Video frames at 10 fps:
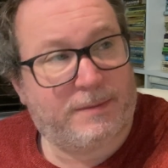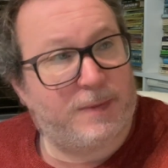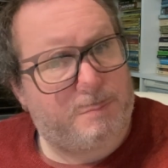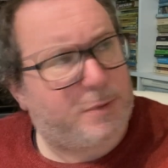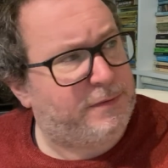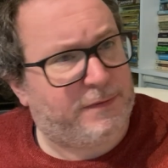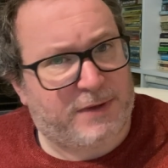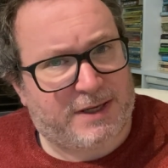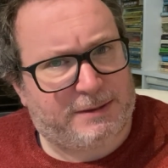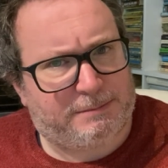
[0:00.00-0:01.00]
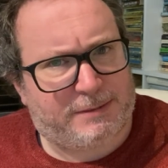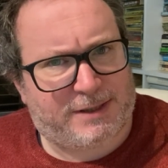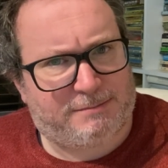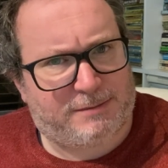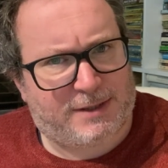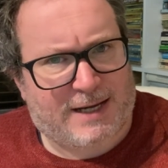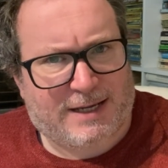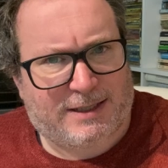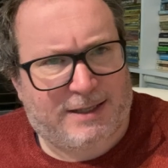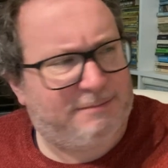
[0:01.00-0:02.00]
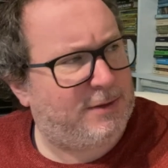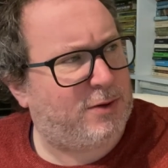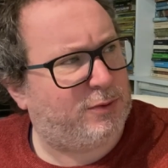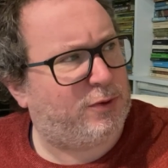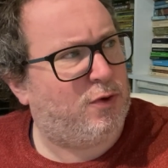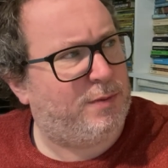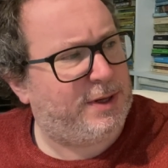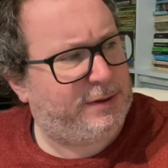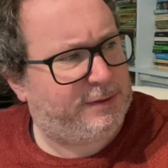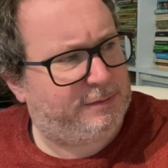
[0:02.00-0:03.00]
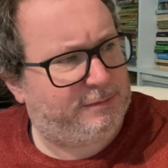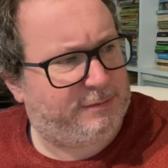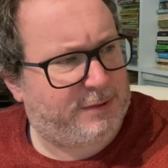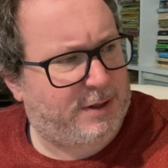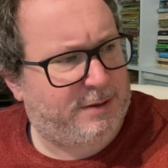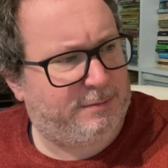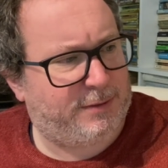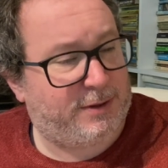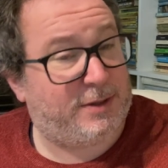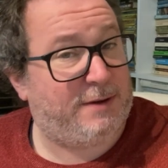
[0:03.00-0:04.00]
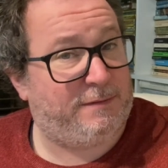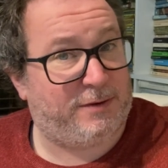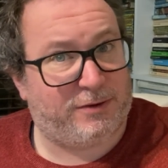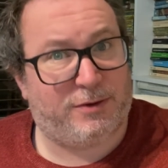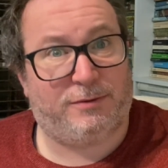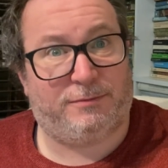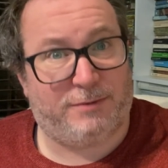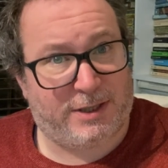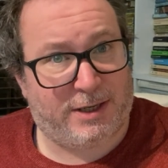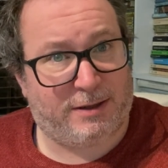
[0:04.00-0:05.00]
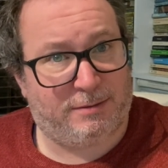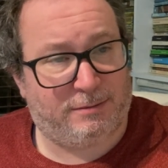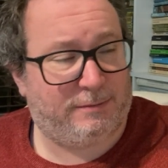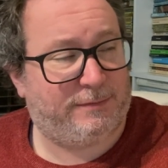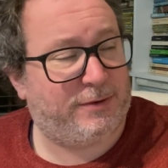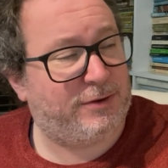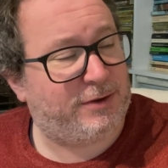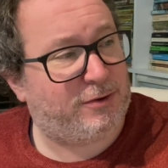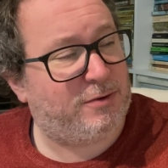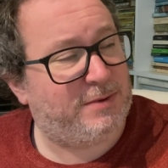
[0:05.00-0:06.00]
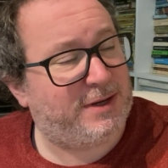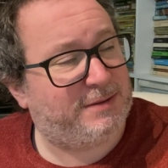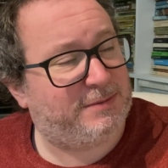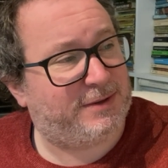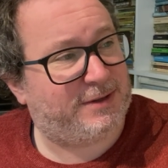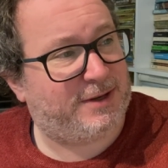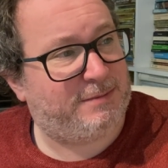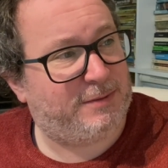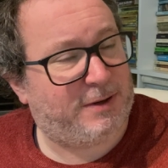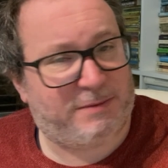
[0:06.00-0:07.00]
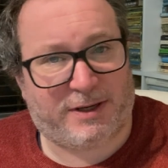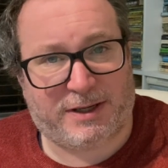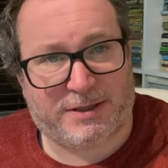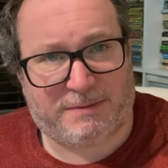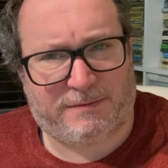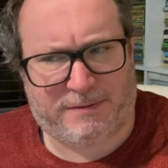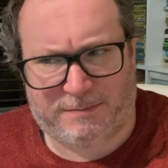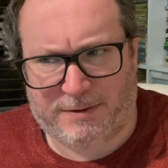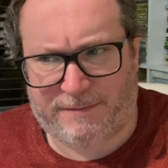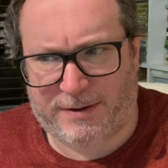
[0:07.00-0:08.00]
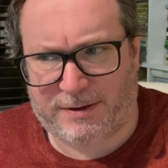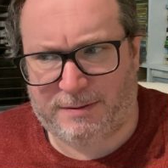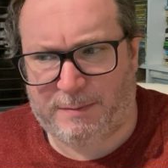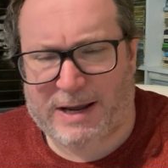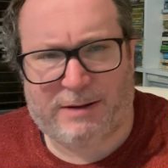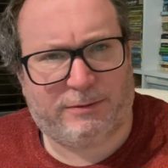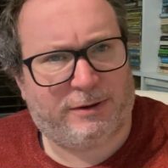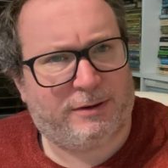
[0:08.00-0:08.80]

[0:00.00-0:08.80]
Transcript: Both of these tatty old copies, definite reading copies, but I picked these up for I think £1